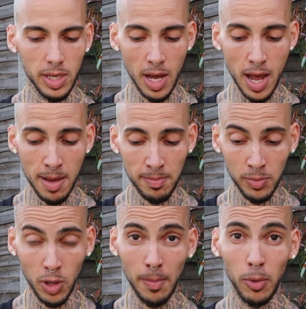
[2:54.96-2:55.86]
I'm
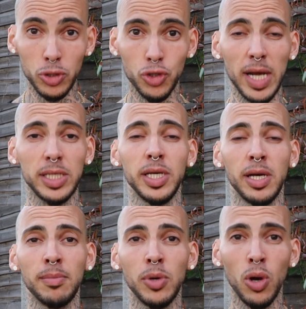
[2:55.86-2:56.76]
contracting.
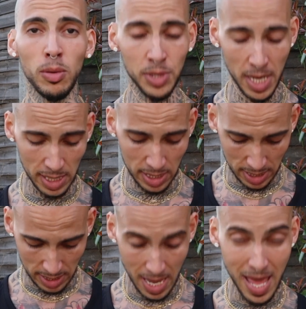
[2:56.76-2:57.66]
I'm getting
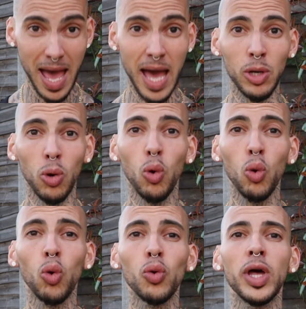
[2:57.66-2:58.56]
in, and
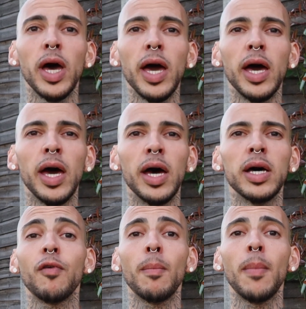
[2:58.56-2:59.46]
all the air
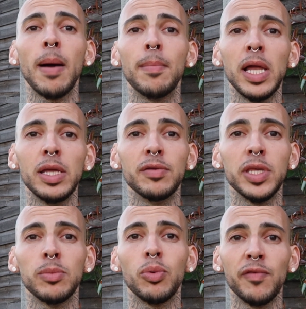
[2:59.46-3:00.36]
from my belly
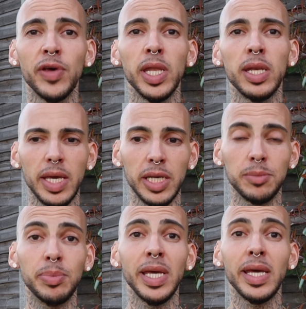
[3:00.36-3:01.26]
deep within is
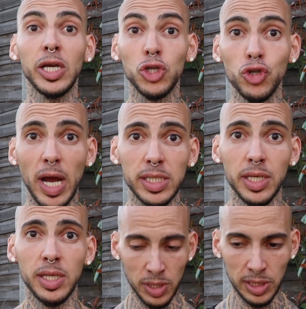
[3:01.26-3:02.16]
being extracted.
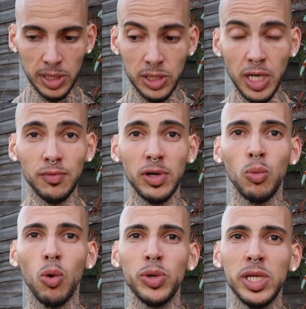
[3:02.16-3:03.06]
This is generally
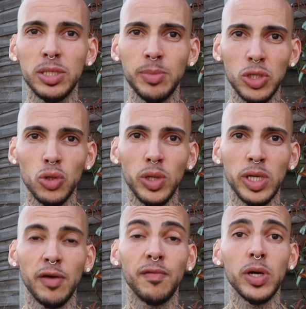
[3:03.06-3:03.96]
what we need to be doing
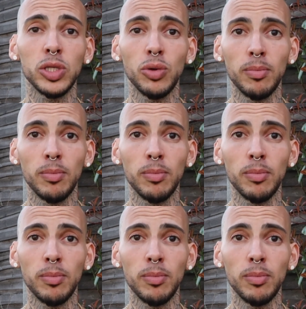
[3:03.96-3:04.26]
if we're doing